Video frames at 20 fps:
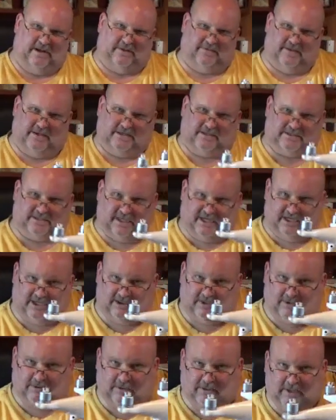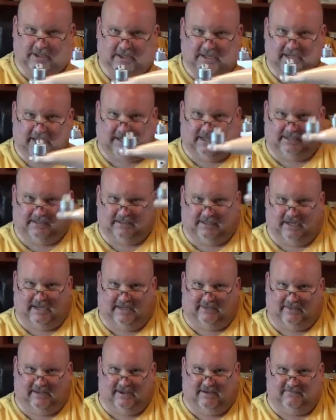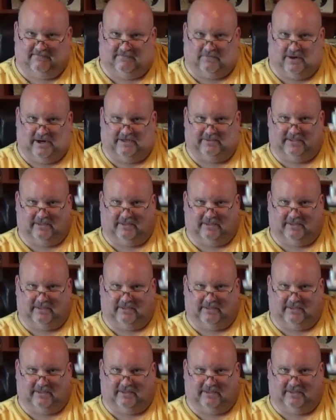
and they see you, and they avoid.